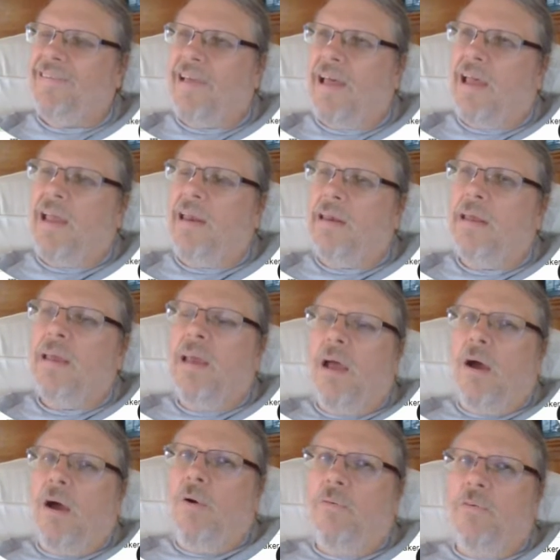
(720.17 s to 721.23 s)
sign
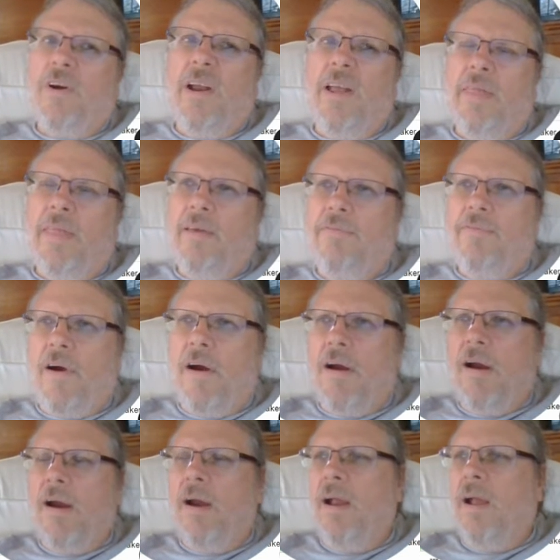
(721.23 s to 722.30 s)
over in the
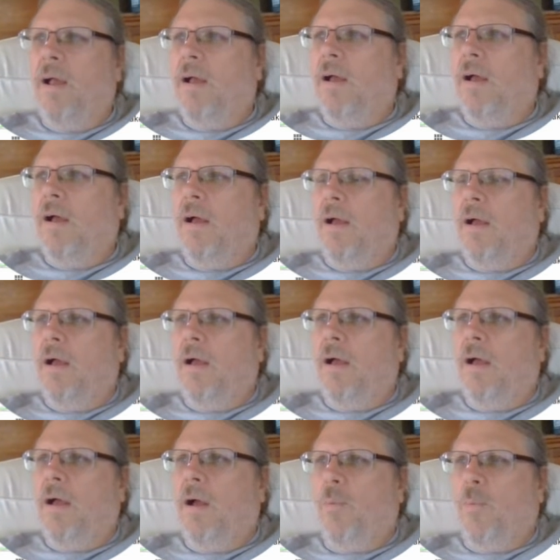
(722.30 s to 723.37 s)
far
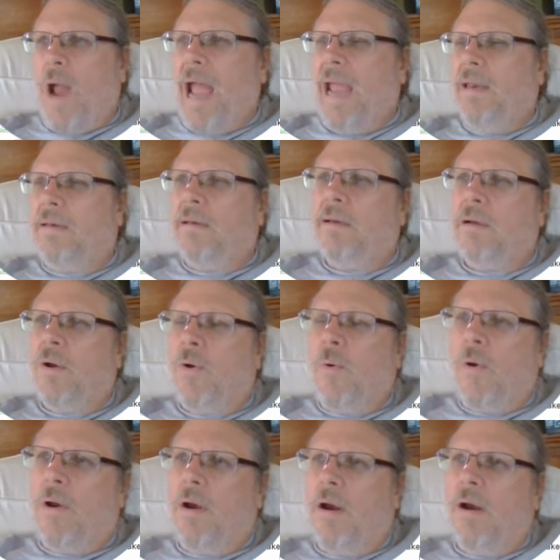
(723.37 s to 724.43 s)
right
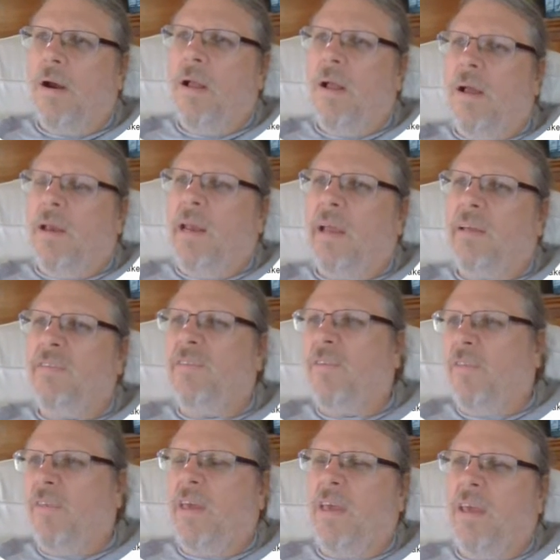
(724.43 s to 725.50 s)
corner next to
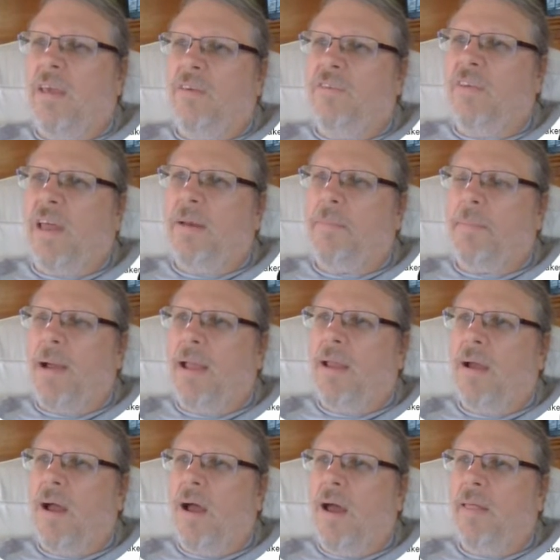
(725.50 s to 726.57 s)
the setup
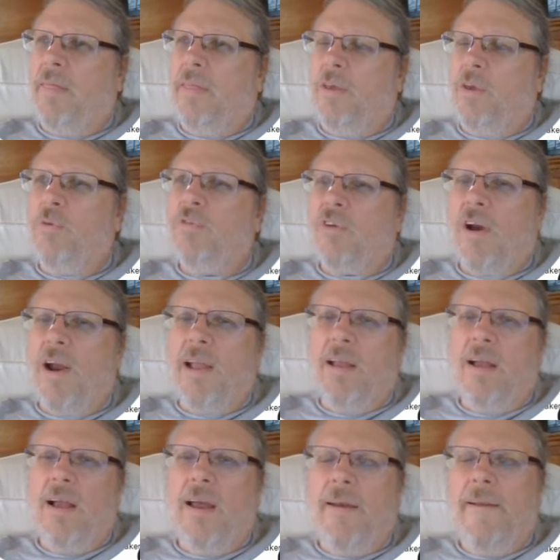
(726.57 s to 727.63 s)
icon and the user
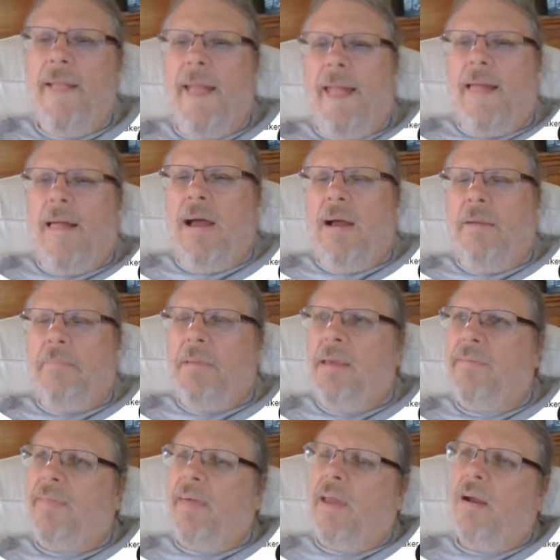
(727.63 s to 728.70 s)
icon.
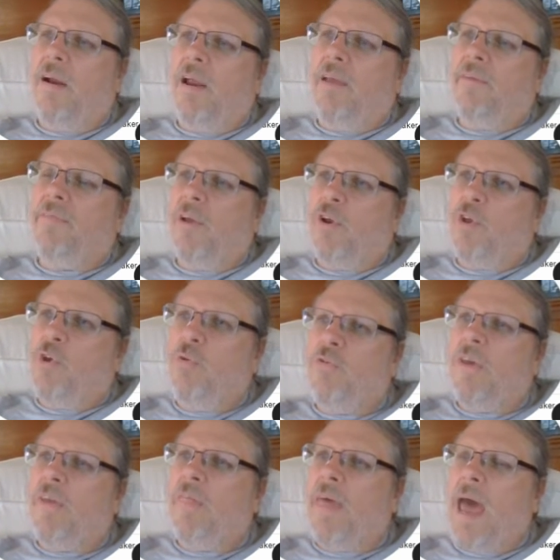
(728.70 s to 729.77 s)
If they're
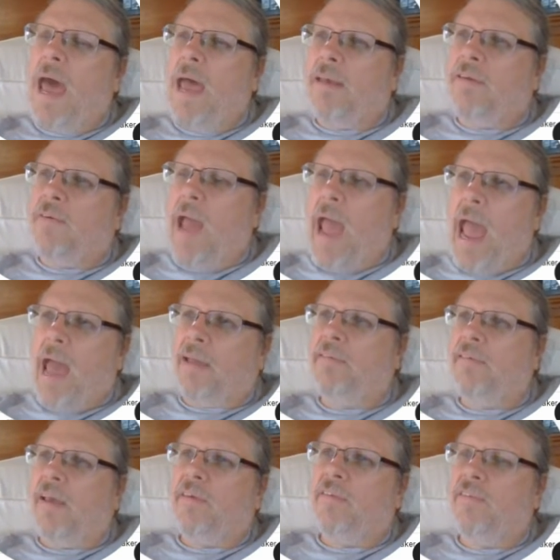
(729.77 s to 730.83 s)
using that to
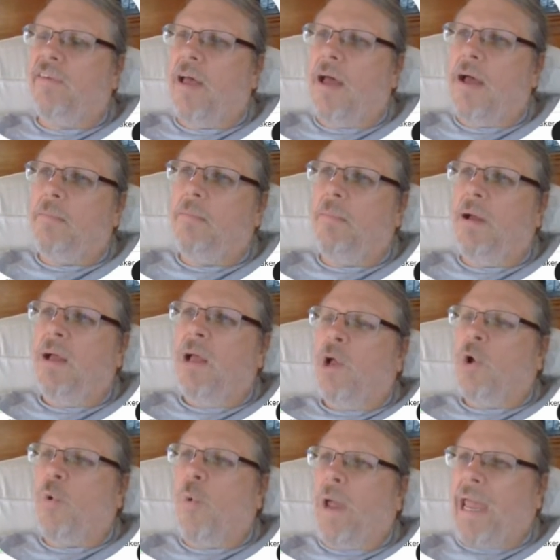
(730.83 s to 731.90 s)
access some
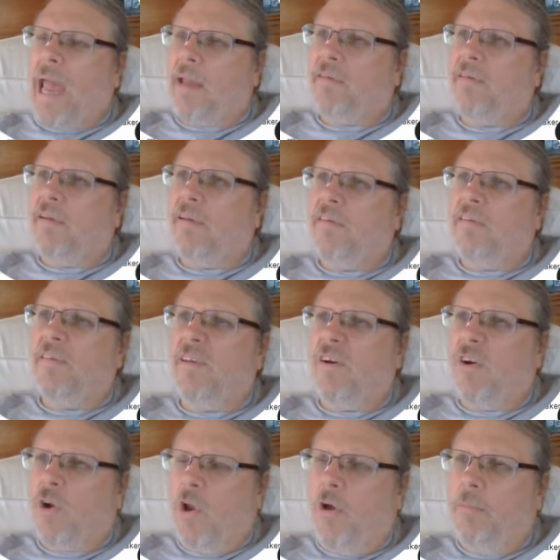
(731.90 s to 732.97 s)
quick actions that are
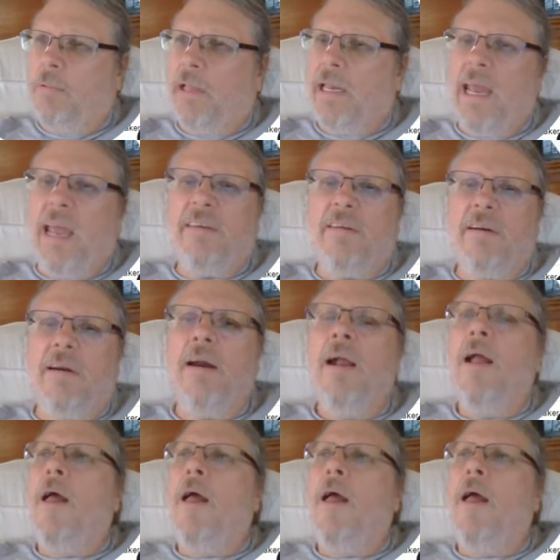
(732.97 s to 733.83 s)
global in nature,